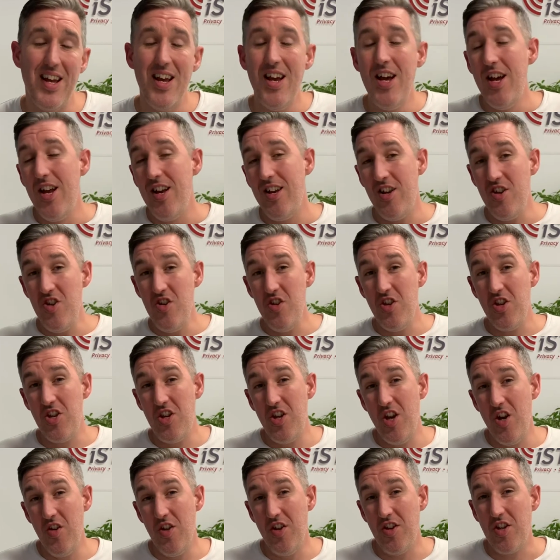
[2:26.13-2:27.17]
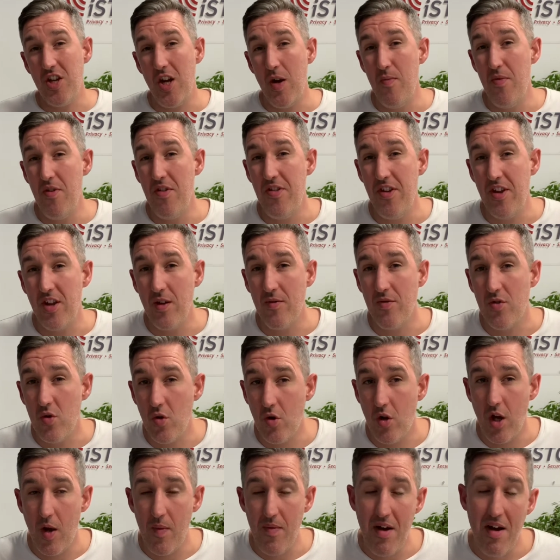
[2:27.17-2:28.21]
Now, you just know the type of thing I'm talking
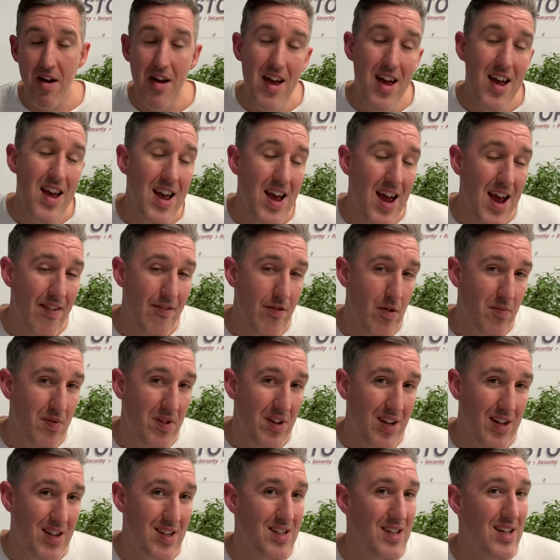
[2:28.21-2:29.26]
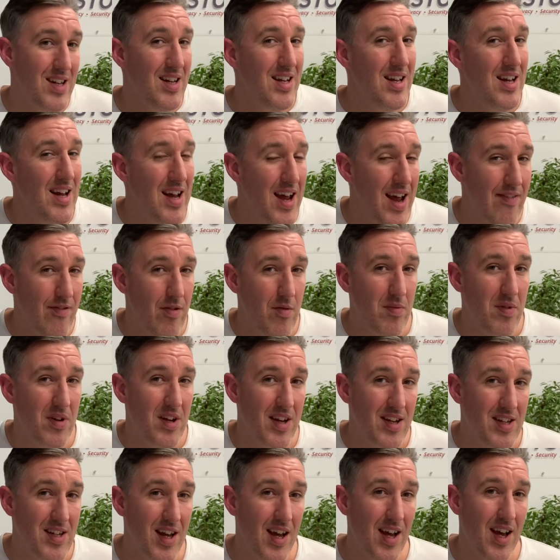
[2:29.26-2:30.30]
about. Everybody's seen it, everybody's
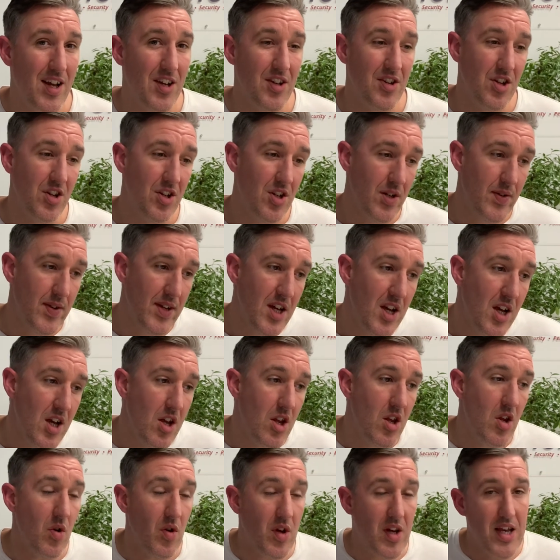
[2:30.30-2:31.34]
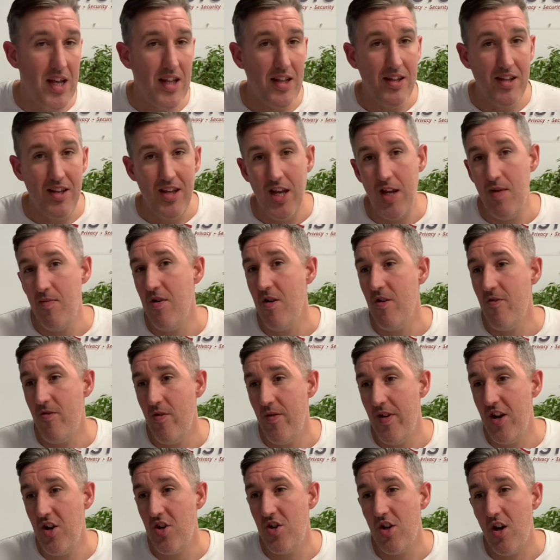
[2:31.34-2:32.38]
had to do it. You'll get the email from
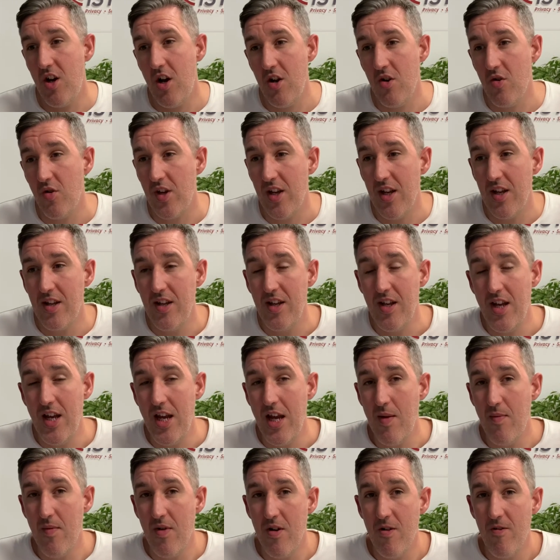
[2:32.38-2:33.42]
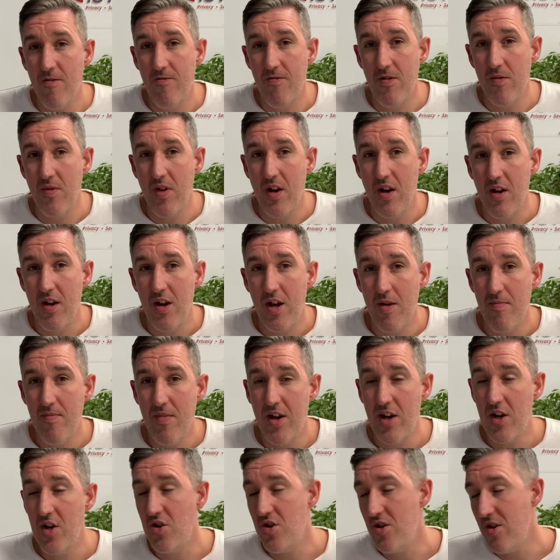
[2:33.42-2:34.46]
HR, you'll get the email from the line
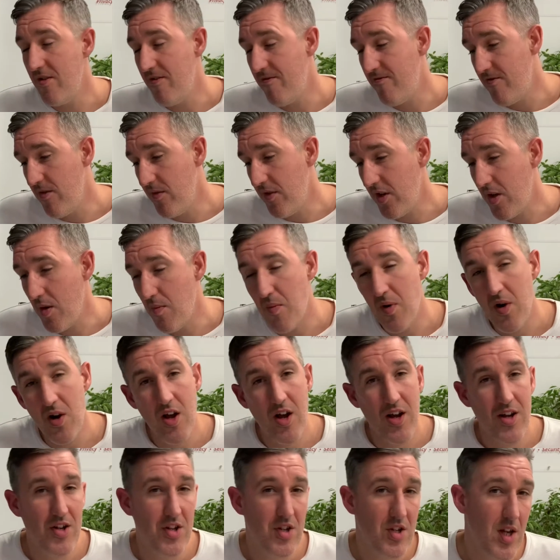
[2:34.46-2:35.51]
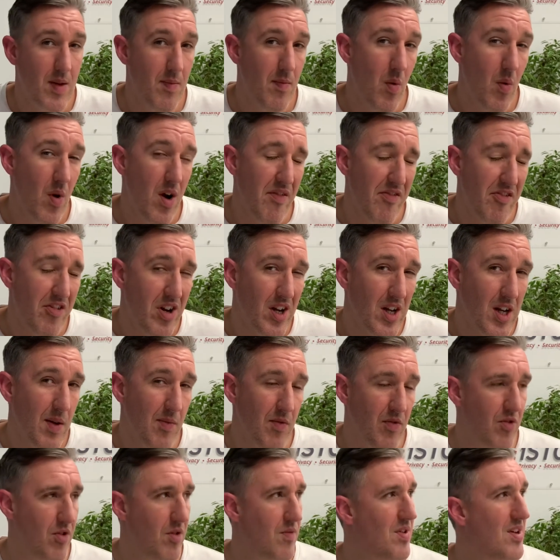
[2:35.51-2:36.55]
manager, from the compliance team, wherever it comes
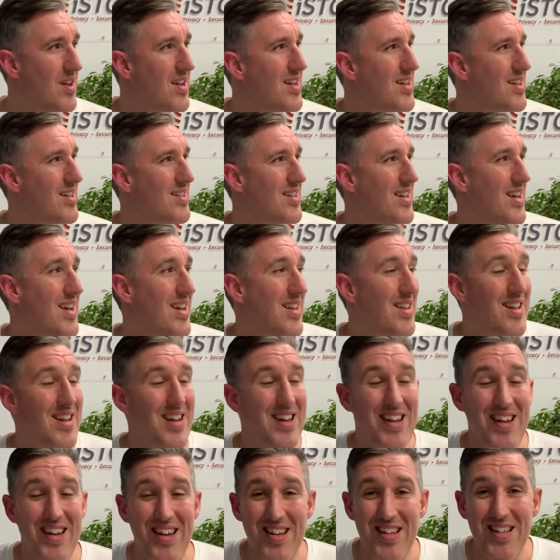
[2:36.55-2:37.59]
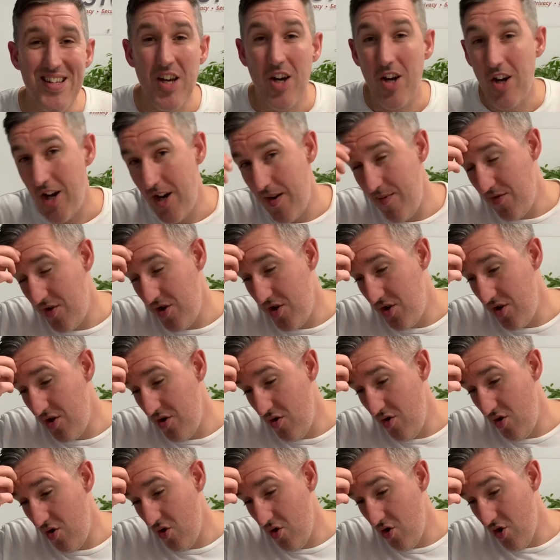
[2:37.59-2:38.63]
from, saying that it is time to do
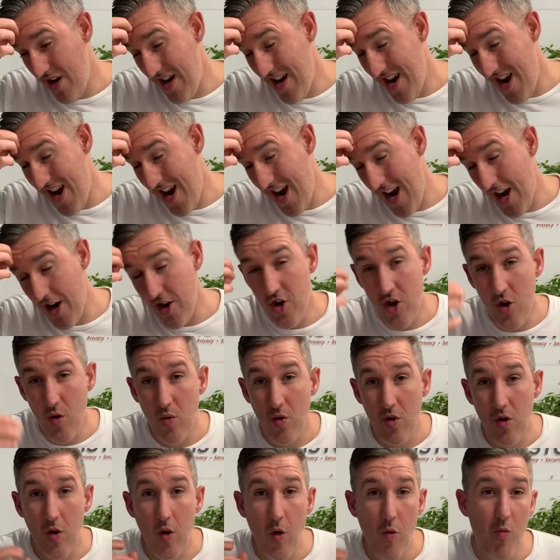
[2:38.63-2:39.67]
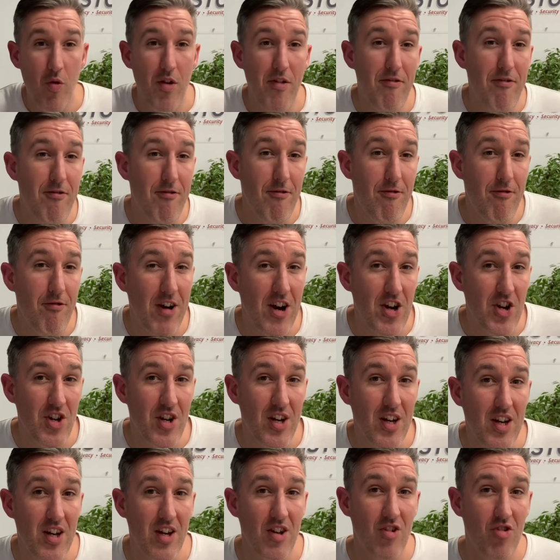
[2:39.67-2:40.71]
your annual refresher
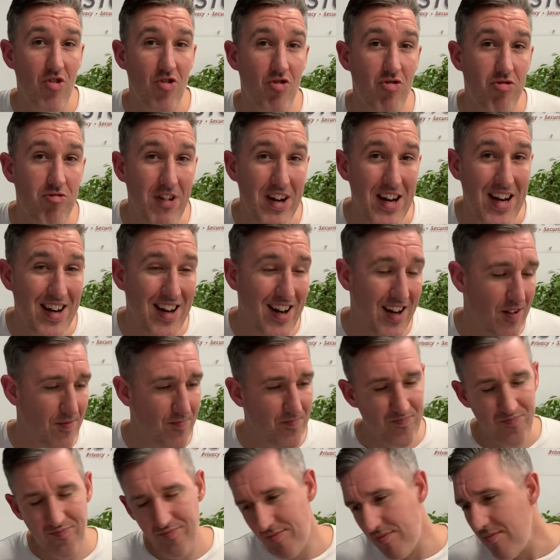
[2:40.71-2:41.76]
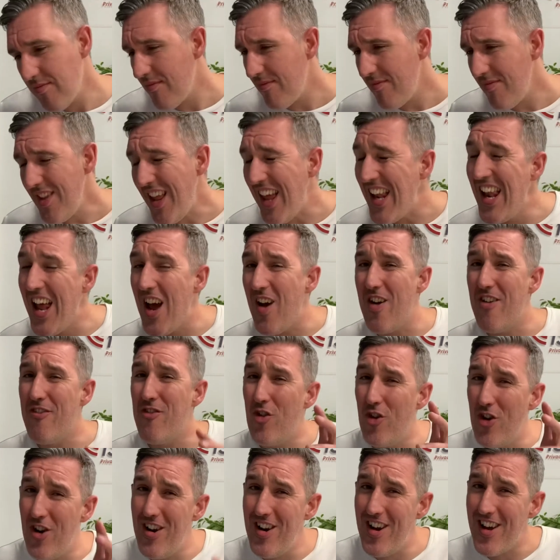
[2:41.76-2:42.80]
training. Now, if you're
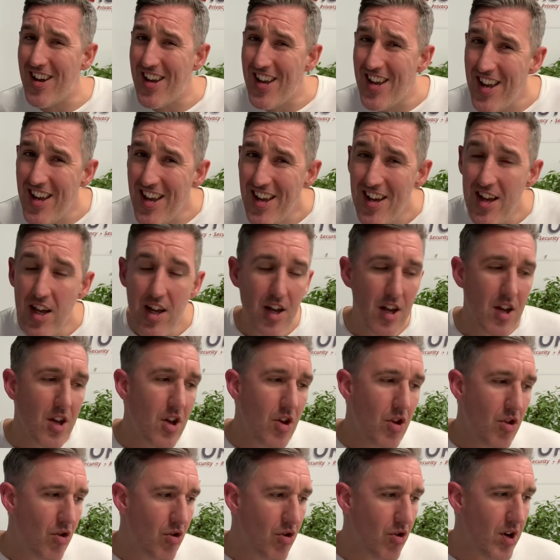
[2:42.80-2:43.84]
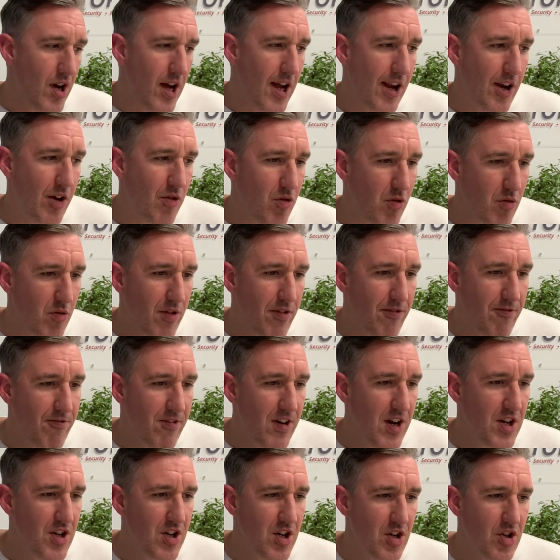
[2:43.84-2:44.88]
lucky, your annual
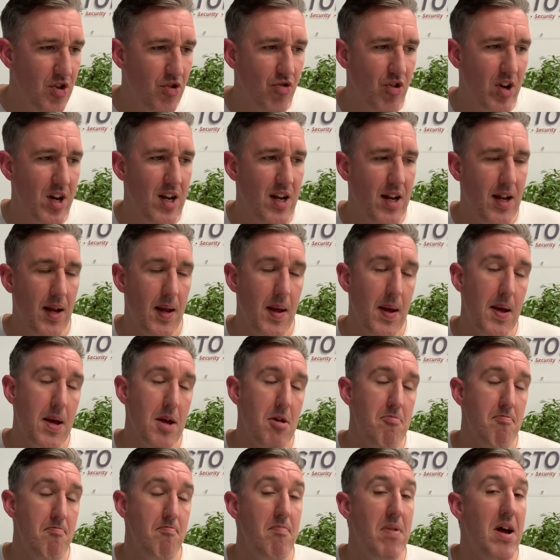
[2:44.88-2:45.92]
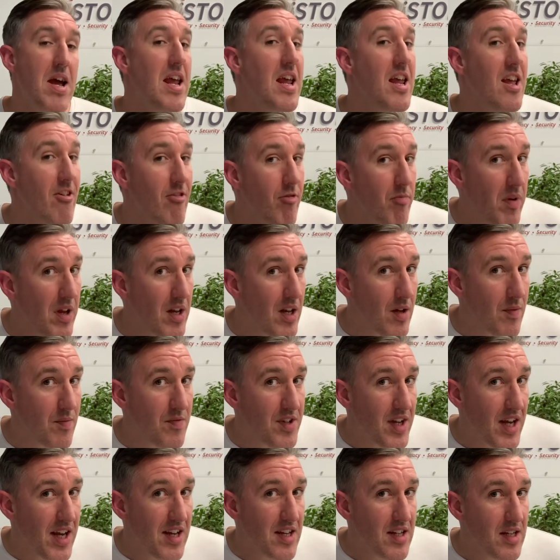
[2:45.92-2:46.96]
refresher training may have been
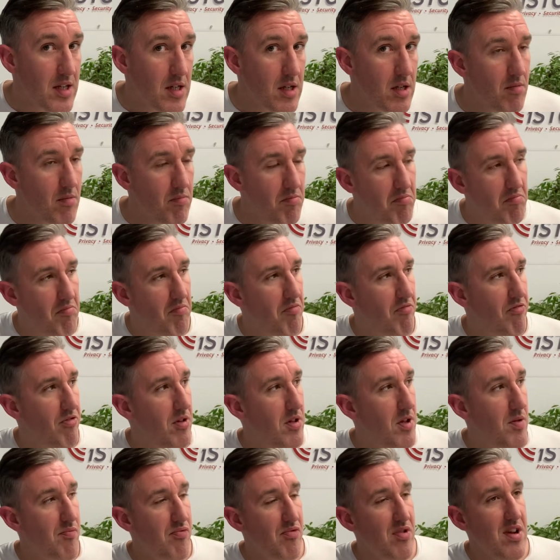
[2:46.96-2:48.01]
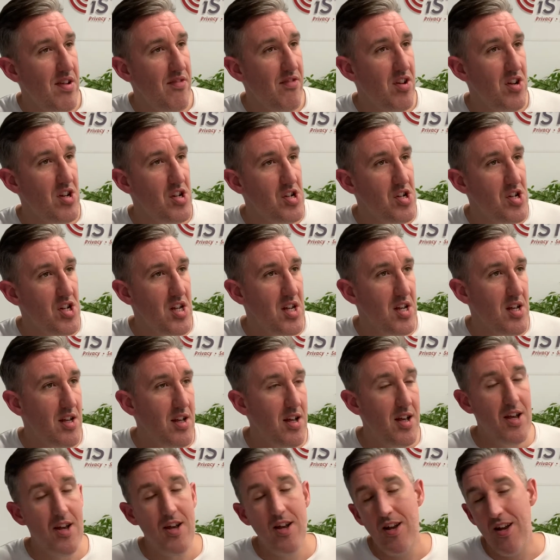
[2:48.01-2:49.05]
updated from the previous year.
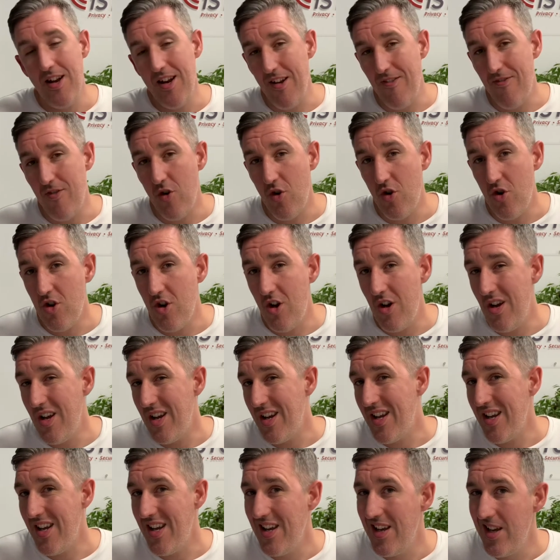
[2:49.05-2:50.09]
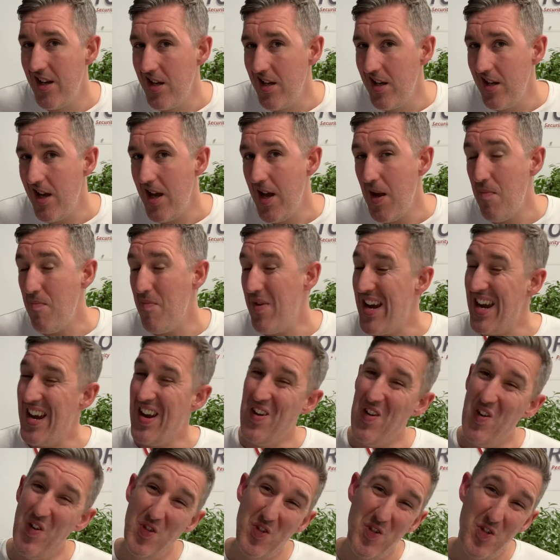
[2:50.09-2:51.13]
And if you're not lucky, it may
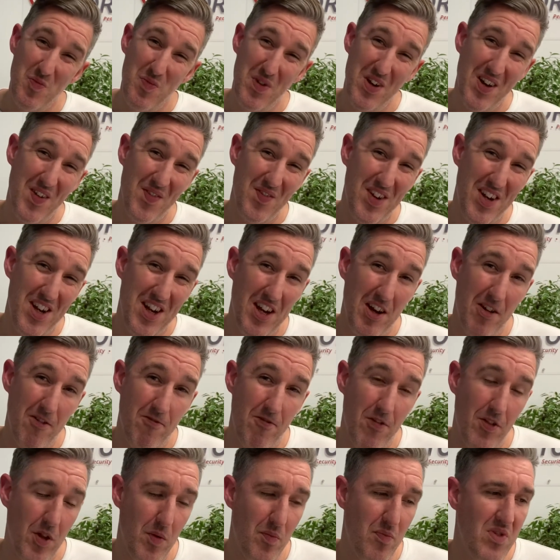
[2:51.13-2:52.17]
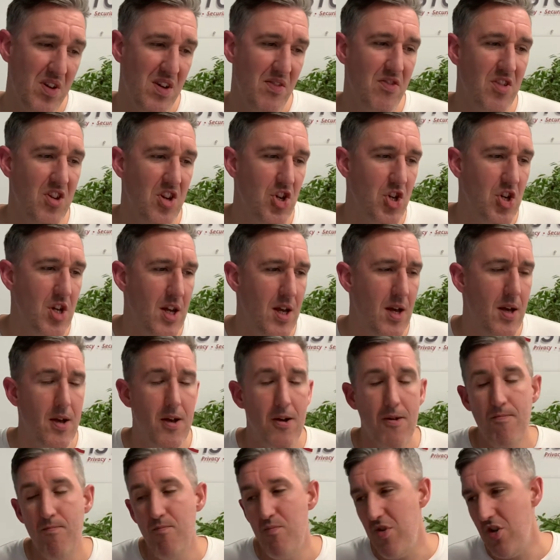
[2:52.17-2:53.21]
not have been updated from the previous year.
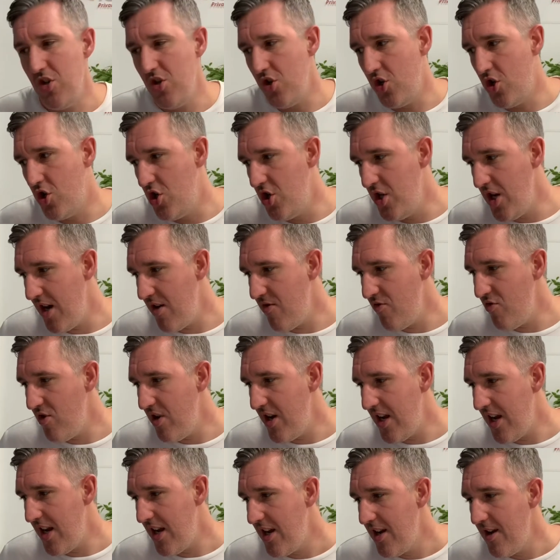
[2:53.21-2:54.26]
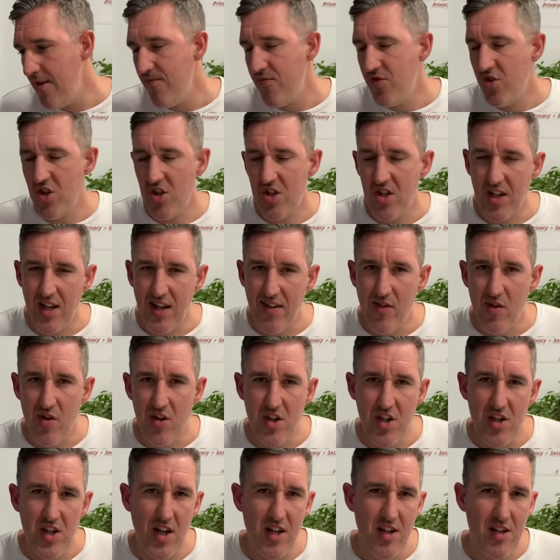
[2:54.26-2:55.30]
But generally, just to give you a
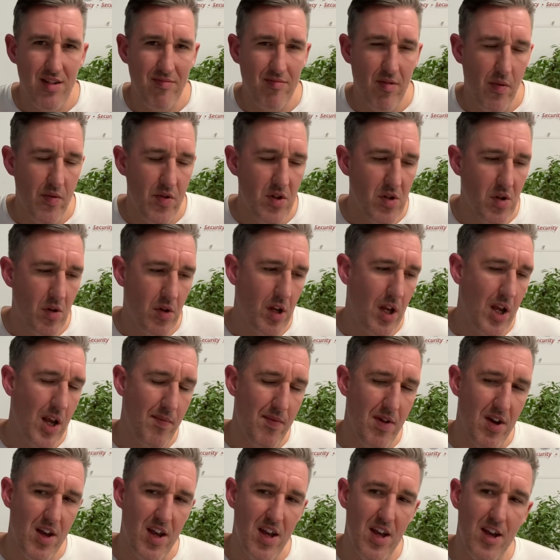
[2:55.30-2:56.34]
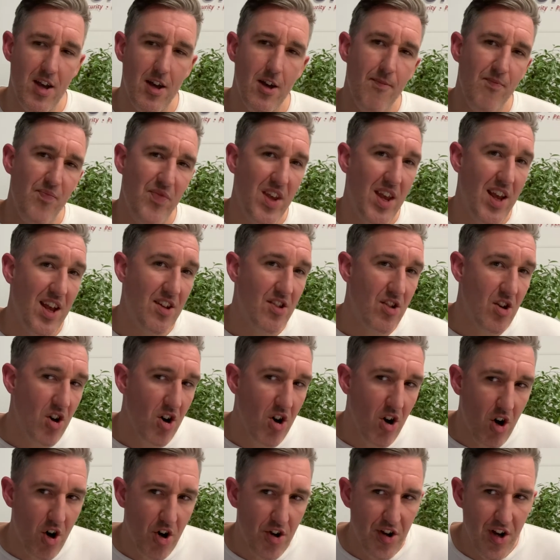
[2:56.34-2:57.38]
sense of what we're talking about here, it's
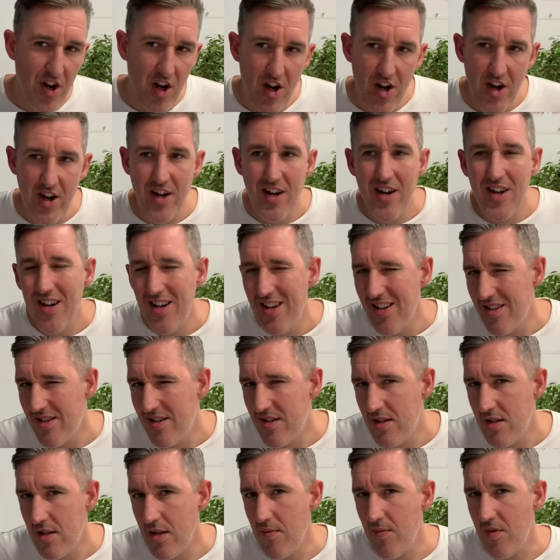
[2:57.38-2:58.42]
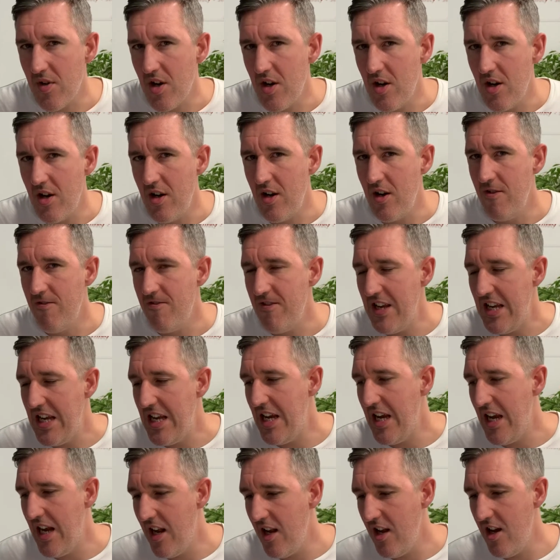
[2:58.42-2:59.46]
online, it's some kind of
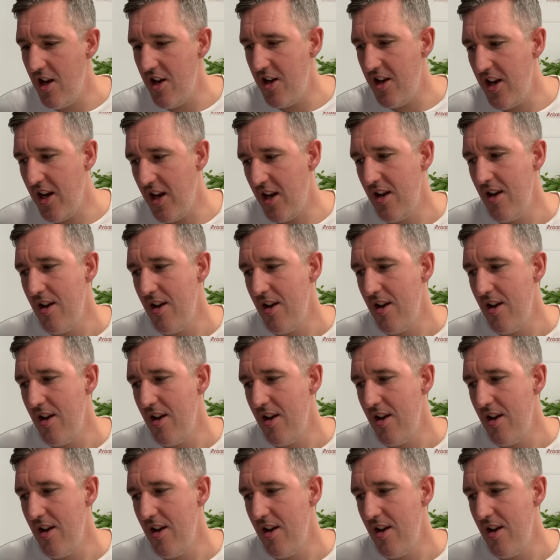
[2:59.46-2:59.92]
e-learning.